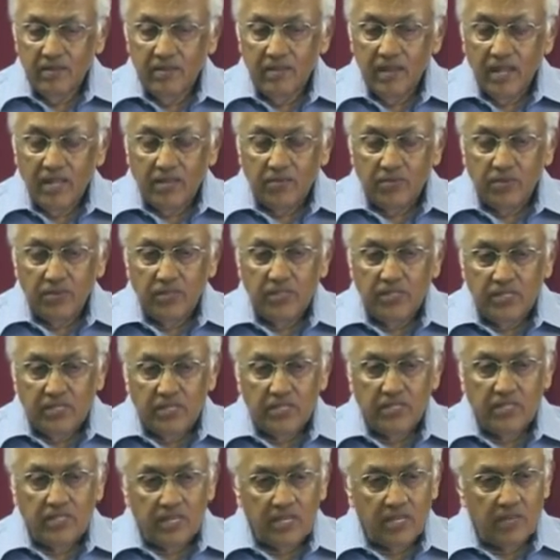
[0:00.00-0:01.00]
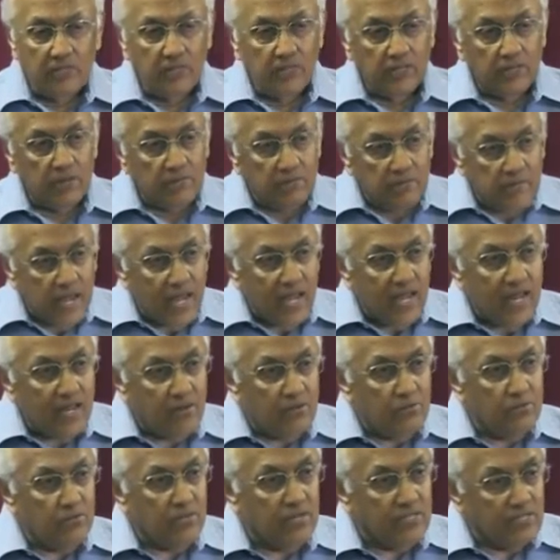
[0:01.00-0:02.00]
That's what Jesus said about a
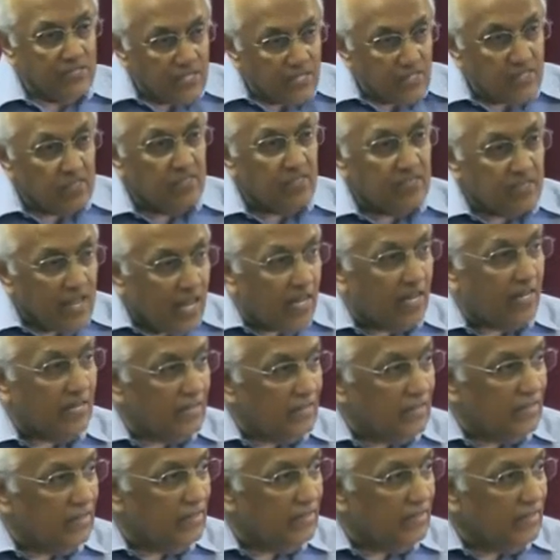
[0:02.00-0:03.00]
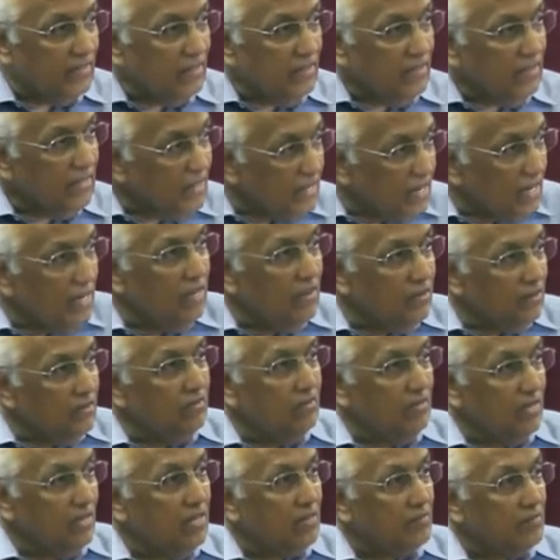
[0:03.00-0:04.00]
man who had just said, can any
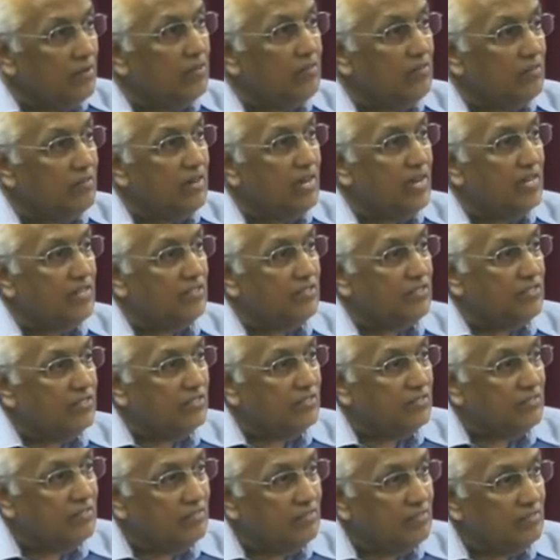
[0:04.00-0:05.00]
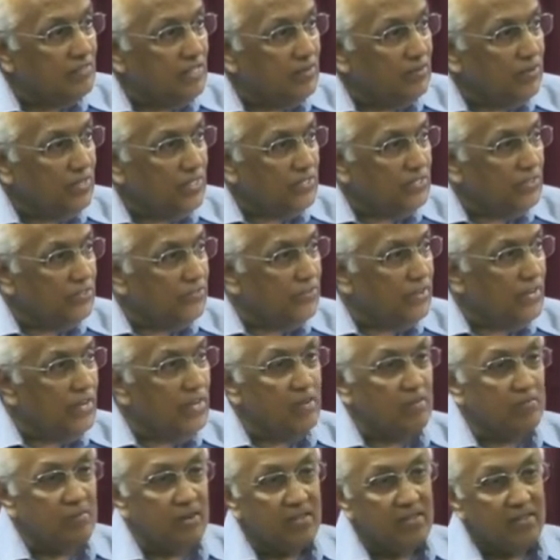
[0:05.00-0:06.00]
good thing come out of Nazareth? He wasn't
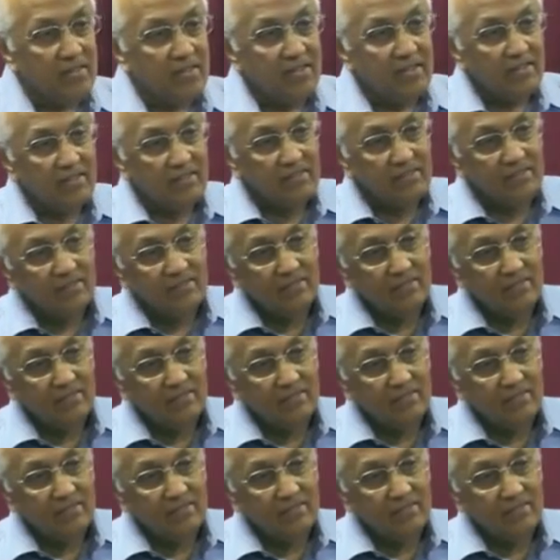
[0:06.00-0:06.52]
offended by that.